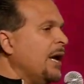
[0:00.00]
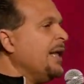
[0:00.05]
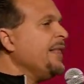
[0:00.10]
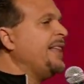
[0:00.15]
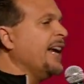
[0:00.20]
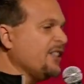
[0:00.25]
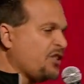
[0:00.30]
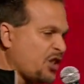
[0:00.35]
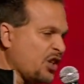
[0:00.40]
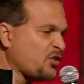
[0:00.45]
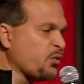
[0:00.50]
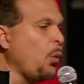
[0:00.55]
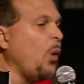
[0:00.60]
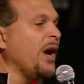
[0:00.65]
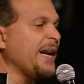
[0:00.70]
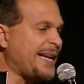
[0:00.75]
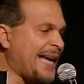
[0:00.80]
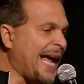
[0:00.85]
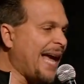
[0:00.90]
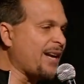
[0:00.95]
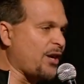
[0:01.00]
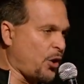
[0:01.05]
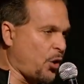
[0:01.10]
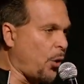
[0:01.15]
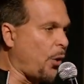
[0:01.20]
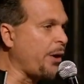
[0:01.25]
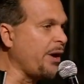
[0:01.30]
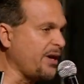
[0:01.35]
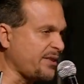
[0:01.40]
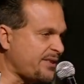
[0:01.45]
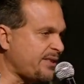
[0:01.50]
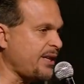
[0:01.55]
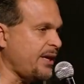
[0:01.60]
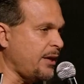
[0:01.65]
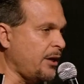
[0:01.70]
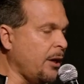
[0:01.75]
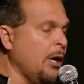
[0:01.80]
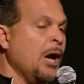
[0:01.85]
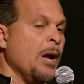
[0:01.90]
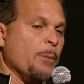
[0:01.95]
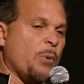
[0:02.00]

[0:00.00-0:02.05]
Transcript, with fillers: They're just one category of sinner.